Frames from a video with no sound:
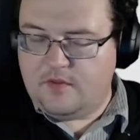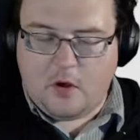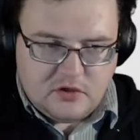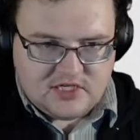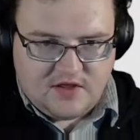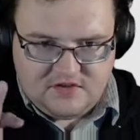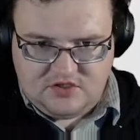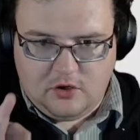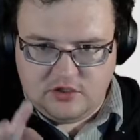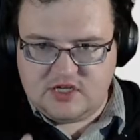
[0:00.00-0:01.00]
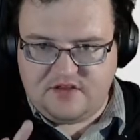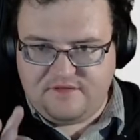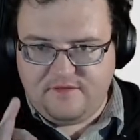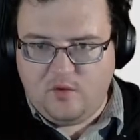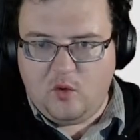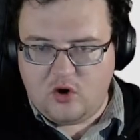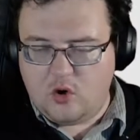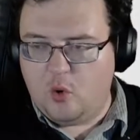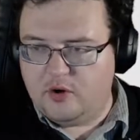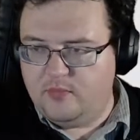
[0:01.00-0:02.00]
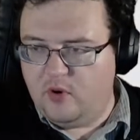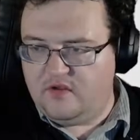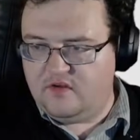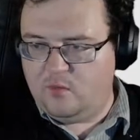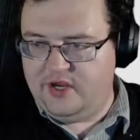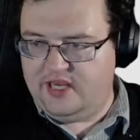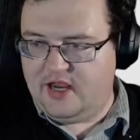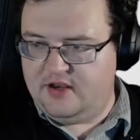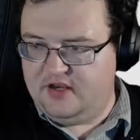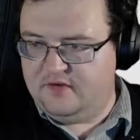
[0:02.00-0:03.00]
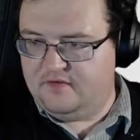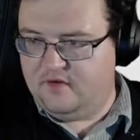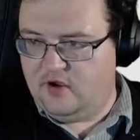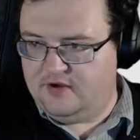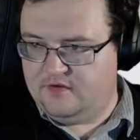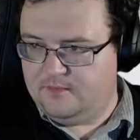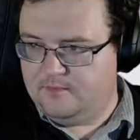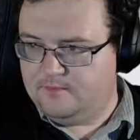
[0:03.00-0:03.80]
Those are the 4 corner points that we now need to find.